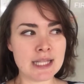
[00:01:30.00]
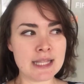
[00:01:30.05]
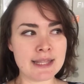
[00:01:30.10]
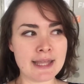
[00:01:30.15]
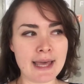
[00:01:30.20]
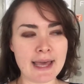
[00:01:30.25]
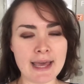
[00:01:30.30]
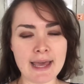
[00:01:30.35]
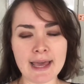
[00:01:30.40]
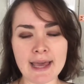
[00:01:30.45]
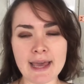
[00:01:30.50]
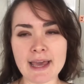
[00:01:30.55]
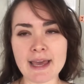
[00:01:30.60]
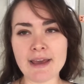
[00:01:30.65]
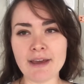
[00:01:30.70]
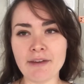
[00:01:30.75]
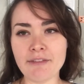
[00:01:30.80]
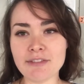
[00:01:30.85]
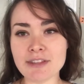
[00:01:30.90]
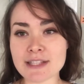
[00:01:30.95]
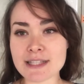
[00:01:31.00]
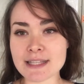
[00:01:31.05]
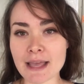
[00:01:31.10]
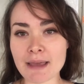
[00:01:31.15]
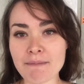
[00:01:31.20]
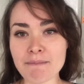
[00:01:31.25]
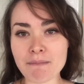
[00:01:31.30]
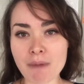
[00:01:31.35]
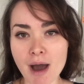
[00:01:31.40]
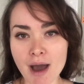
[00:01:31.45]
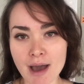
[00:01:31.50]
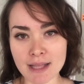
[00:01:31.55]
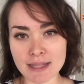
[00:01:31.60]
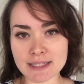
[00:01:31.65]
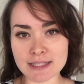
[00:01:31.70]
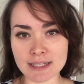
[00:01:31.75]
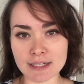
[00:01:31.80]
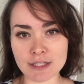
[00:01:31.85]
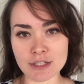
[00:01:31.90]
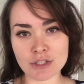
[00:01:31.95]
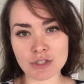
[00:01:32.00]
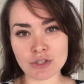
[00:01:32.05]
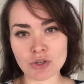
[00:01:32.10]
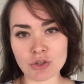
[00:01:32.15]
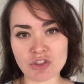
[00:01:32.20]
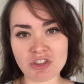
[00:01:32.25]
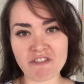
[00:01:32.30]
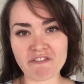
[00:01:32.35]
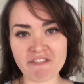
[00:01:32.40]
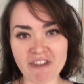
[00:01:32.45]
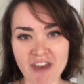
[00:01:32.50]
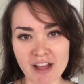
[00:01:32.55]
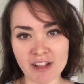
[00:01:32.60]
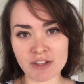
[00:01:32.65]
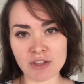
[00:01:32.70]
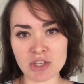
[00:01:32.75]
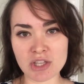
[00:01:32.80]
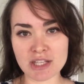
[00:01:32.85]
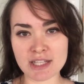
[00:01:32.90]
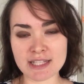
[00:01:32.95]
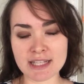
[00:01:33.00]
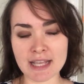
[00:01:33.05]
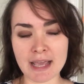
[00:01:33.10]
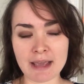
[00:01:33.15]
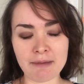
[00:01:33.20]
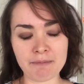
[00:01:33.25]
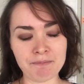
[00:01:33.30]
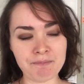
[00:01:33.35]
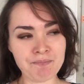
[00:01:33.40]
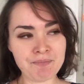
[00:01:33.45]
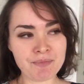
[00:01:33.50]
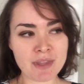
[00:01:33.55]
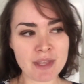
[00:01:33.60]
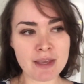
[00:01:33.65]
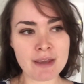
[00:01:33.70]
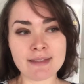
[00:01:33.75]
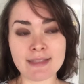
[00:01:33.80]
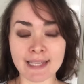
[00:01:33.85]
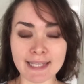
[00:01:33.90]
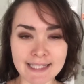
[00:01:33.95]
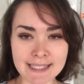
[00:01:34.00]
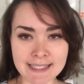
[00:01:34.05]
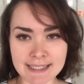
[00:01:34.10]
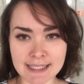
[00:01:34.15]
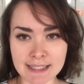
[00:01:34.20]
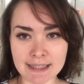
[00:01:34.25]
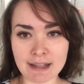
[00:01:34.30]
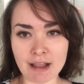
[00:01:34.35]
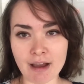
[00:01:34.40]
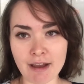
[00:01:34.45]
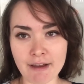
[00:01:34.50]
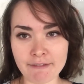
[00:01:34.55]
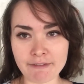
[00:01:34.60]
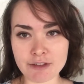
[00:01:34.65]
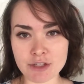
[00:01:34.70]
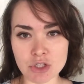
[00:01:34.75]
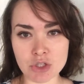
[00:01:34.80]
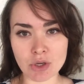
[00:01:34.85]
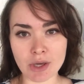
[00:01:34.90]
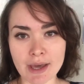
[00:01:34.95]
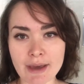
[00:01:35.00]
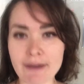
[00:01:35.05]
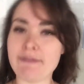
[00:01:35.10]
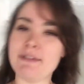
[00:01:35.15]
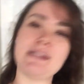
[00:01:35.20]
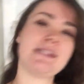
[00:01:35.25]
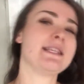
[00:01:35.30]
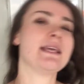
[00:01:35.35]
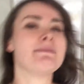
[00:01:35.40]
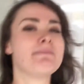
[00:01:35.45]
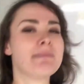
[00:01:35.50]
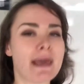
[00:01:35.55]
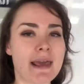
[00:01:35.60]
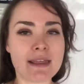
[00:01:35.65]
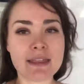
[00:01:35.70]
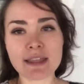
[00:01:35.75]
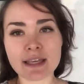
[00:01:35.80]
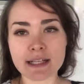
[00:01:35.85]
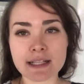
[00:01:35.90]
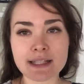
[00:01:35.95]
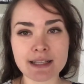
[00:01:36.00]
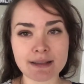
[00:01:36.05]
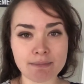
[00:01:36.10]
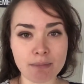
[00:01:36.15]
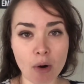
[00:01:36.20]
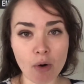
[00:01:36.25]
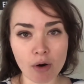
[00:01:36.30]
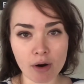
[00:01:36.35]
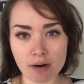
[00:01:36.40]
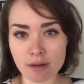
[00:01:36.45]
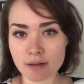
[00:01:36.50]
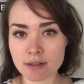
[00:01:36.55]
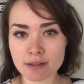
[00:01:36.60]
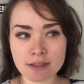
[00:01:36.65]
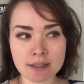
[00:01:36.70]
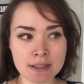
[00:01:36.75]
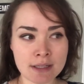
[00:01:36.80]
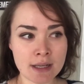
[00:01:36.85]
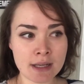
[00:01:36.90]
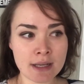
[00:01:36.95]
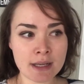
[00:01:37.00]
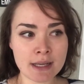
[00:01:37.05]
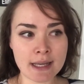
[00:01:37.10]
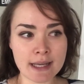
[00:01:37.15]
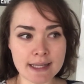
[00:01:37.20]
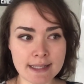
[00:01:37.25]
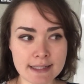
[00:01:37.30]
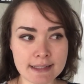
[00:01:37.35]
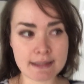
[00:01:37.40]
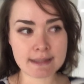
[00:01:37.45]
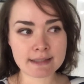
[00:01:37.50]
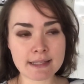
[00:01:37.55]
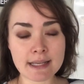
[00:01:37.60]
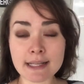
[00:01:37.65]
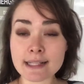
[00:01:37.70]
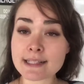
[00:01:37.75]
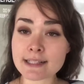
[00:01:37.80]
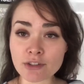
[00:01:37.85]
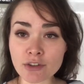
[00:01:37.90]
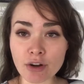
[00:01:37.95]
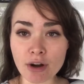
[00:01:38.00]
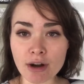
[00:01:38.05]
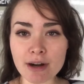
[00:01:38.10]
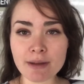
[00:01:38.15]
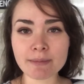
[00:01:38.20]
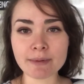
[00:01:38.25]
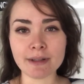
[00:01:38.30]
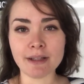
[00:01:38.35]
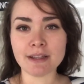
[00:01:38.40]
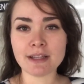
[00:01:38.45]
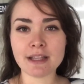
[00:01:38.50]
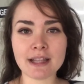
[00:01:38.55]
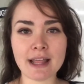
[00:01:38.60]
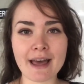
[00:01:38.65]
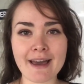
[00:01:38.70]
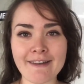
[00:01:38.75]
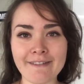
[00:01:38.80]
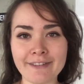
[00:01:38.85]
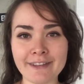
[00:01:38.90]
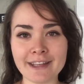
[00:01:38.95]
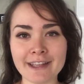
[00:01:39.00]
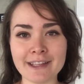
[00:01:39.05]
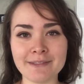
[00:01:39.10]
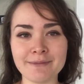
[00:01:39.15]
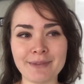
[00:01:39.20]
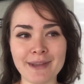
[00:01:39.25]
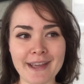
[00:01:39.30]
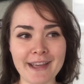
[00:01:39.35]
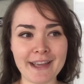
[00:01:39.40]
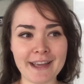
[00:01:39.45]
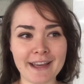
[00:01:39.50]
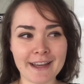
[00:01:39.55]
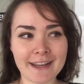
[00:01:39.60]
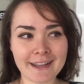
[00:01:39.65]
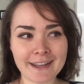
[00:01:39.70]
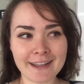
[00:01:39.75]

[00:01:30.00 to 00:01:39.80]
that have the same mindset as you, that value the same things in life as you, have the same ethics and morals, it's it's incredible. The life can be